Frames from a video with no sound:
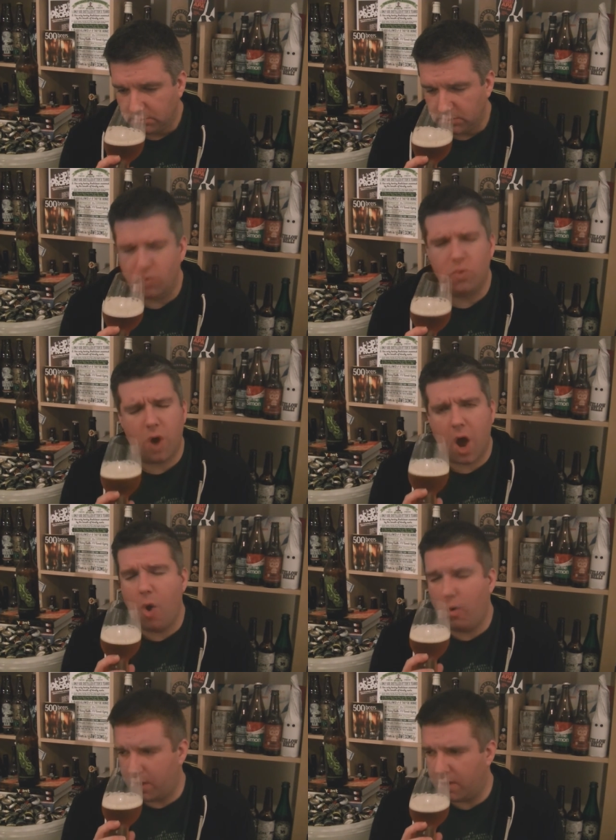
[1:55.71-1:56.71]
Ooh,
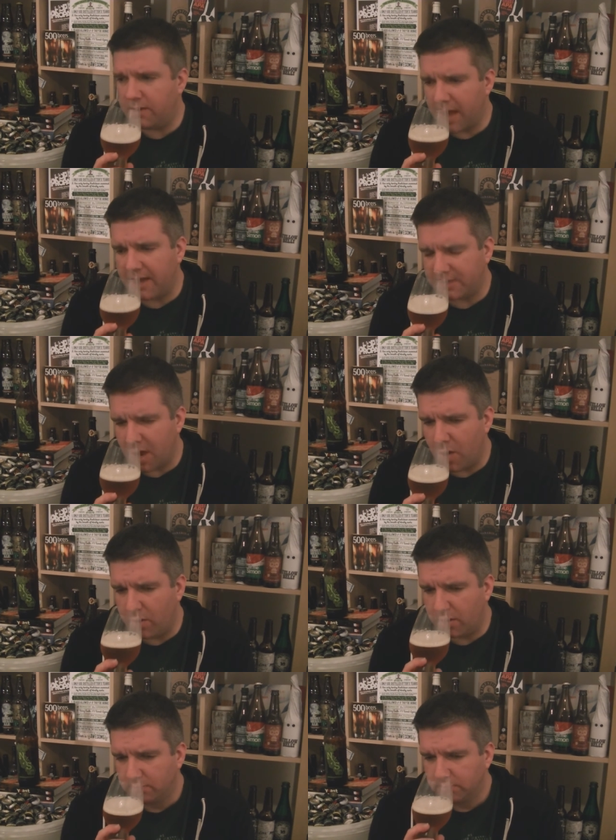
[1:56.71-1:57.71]
oak, nice
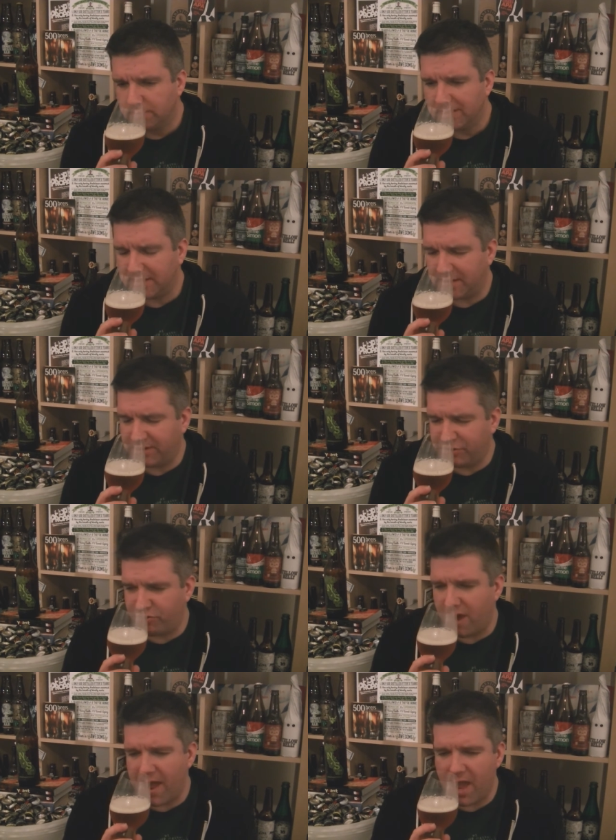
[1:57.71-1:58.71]
oak. It's kind of a
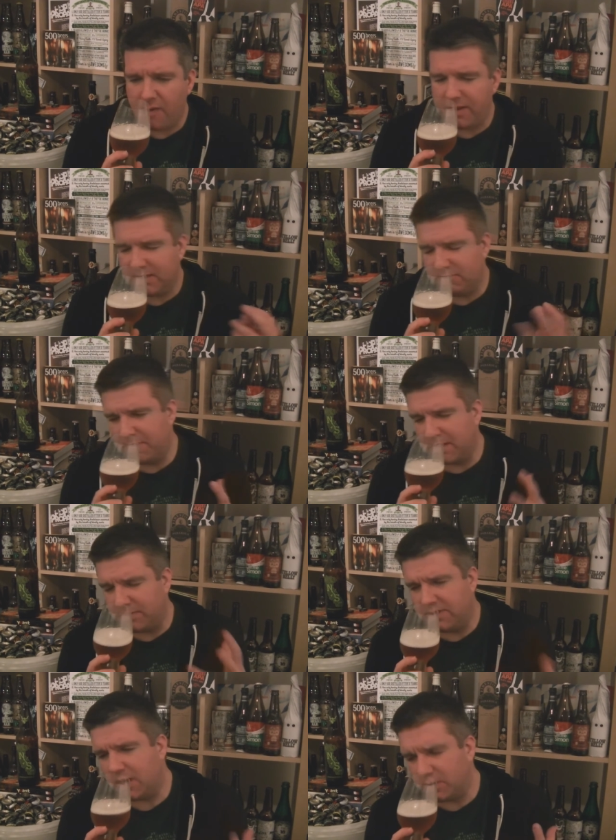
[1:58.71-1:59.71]
dry oak. It reminds me
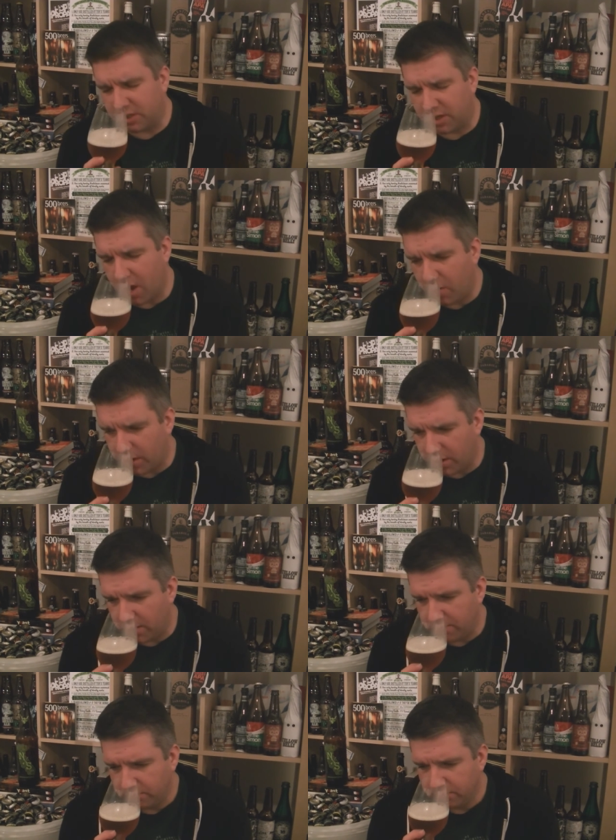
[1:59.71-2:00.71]
of toasted
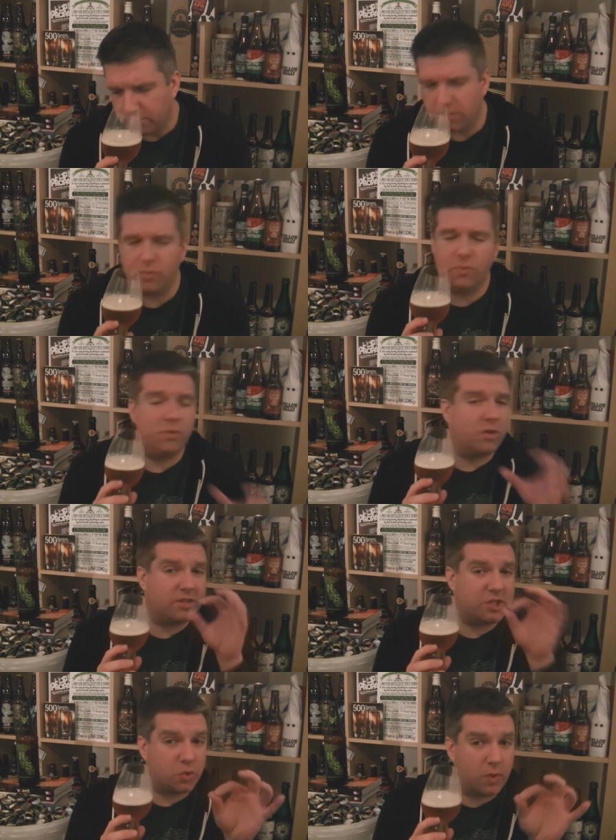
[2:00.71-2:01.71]
coconut, but not the
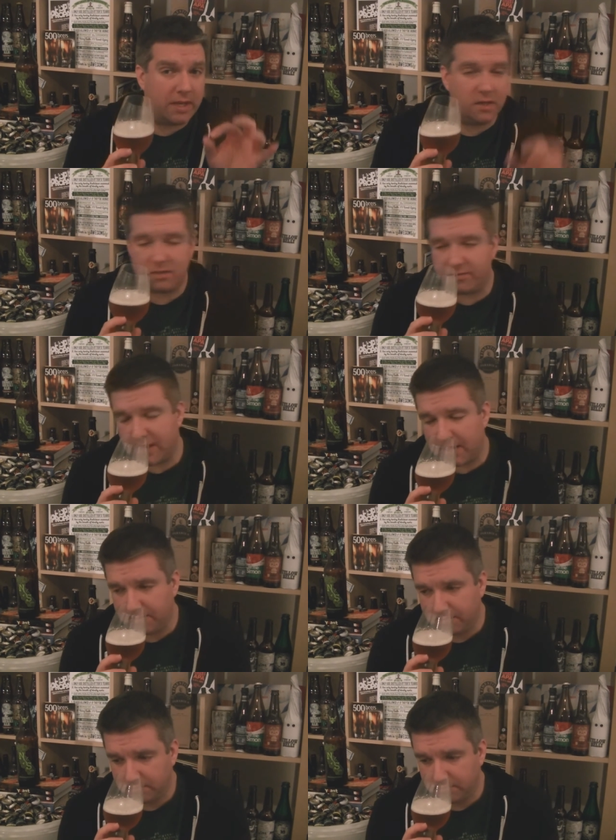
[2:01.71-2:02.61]
sweetness of that